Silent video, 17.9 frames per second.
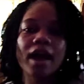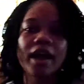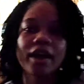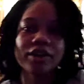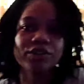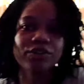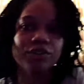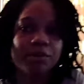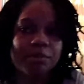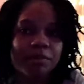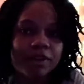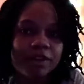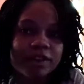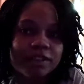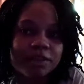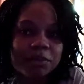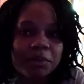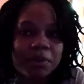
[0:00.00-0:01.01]
Hi
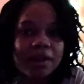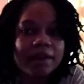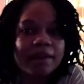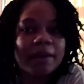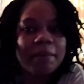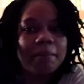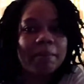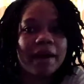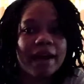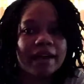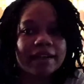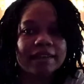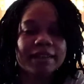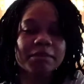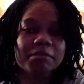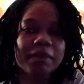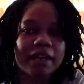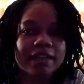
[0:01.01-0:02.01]
dreamers, welcome back
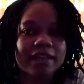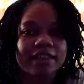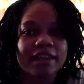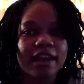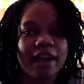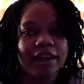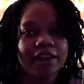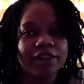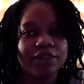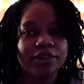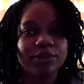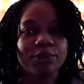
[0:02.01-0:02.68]
to my channel